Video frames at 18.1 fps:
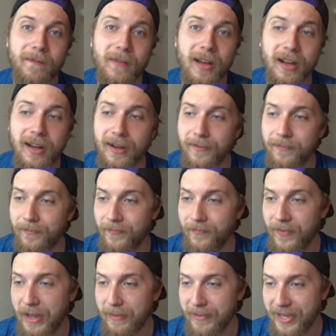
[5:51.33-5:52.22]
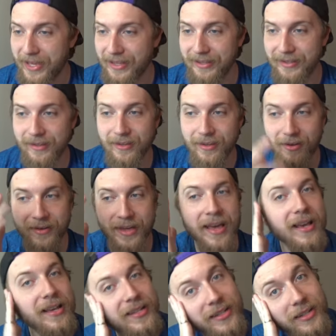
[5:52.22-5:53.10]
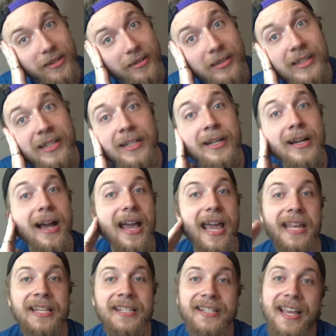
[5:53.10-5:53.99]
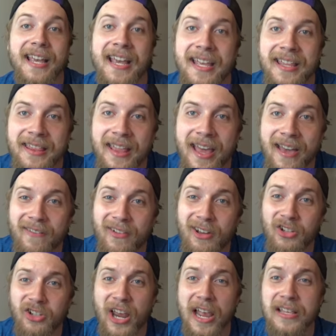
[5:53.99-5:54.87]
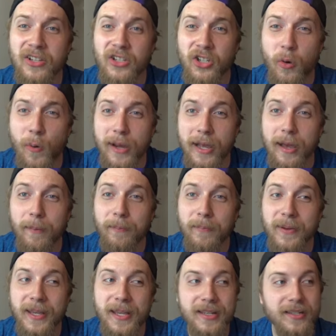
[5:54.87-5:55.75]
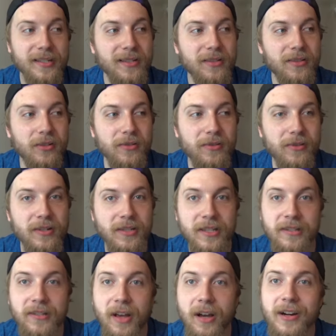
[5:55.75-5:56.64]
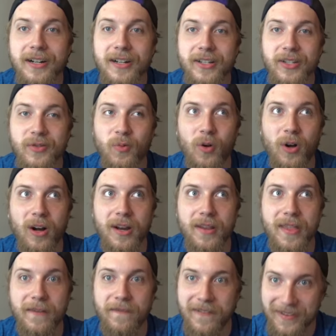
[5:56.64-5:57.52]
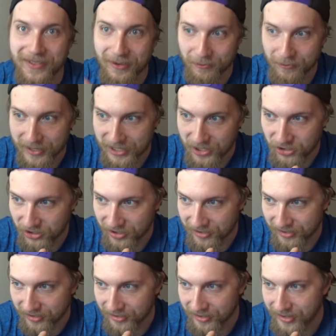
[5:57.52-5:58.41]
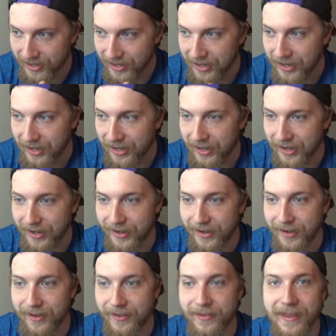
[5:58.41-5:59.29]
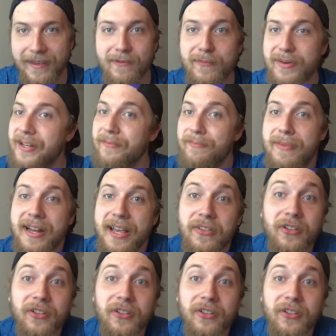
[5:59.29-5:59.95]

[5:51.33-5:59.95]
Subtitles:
I mean, okay, so I hate to say it, they have a good chance of showing up because it's a duck and a swan. They fit the region. They haven't been in many